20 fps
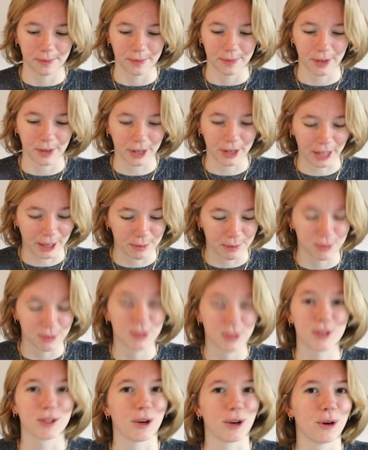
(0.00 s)
Okay,
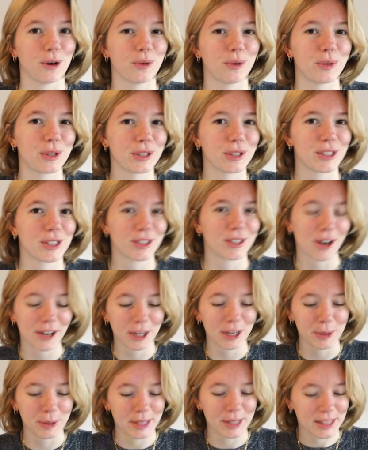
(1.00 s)
so we're
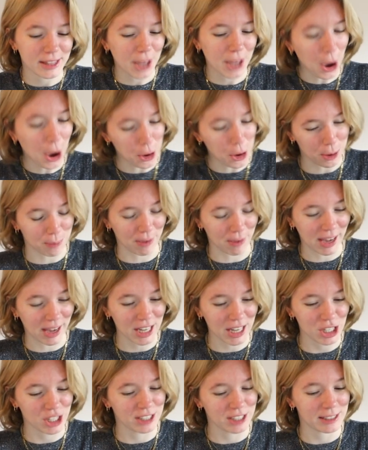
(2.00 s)
starting with the
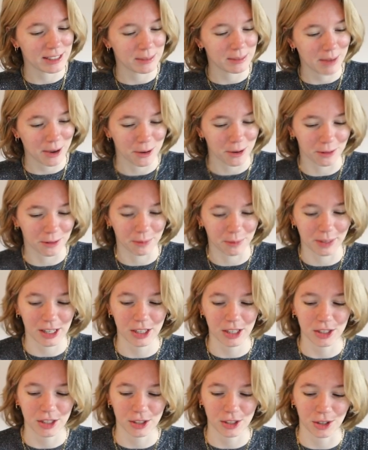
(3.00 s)
homepage. This is my
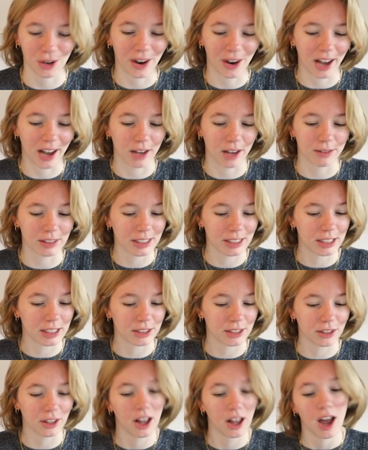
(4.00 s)
homepage. So I have a
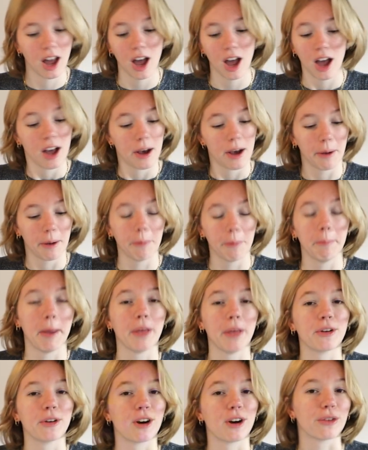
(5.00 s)
little
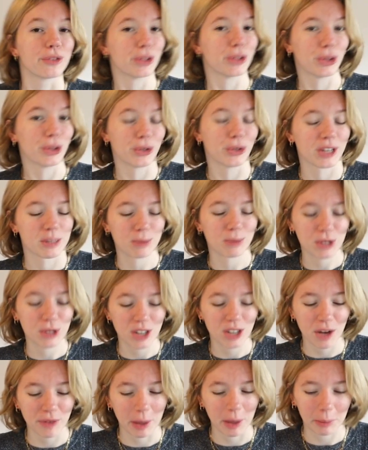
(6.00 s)
banner of Luna's
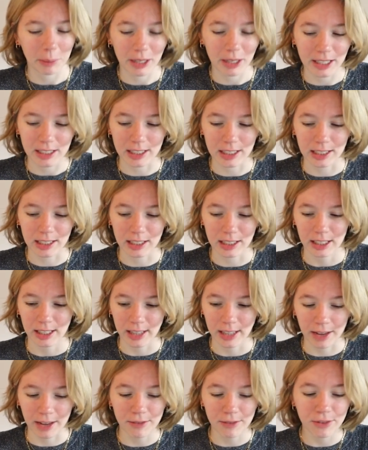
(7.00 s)
bookshelf. I made it in
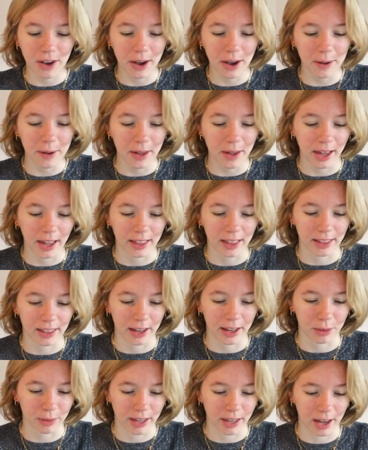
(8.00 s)
Canva, and
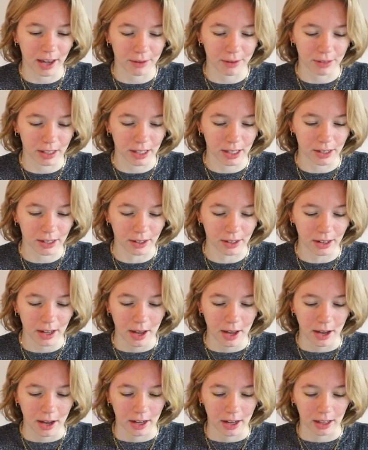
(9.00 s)
then we have here
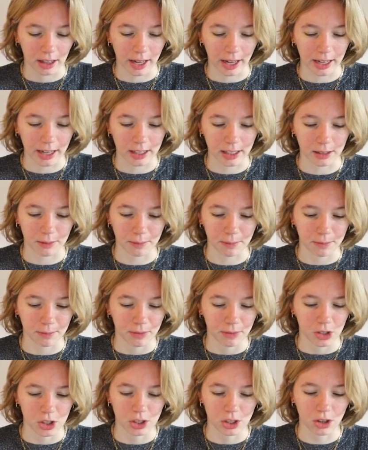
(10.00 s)
like the
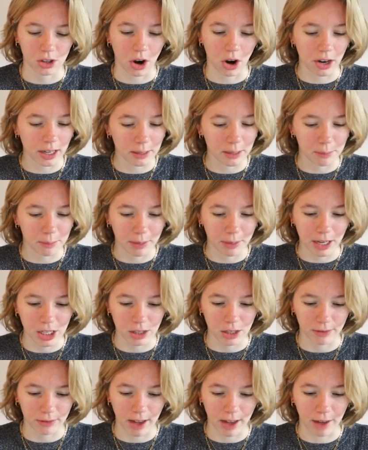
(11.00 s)
starting page
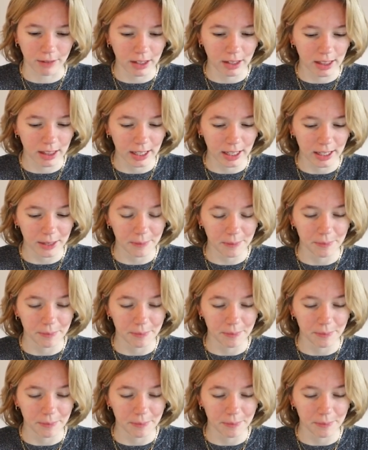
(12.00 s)
of everything.